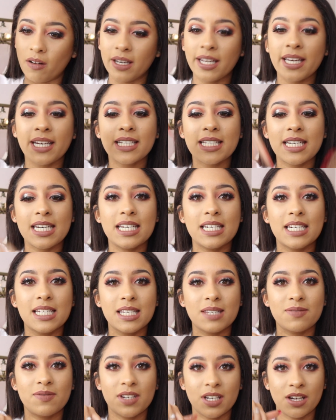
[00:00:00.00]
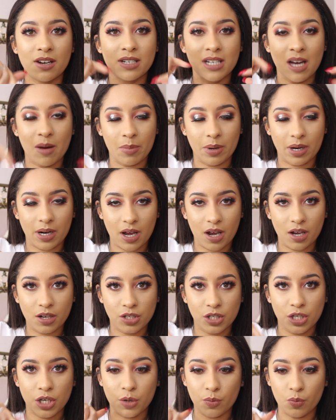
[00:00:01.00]
link Tina's video down below
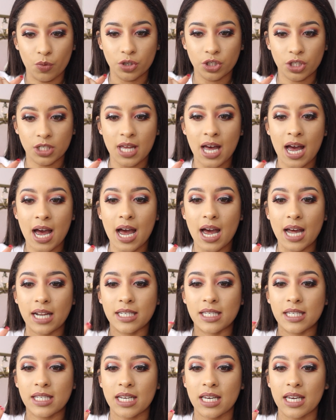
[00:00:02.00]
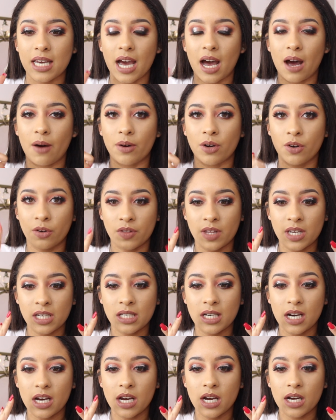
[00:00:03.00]
so you can watch that and see how I got
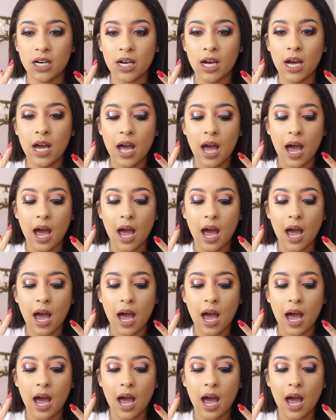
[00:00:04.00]
this look.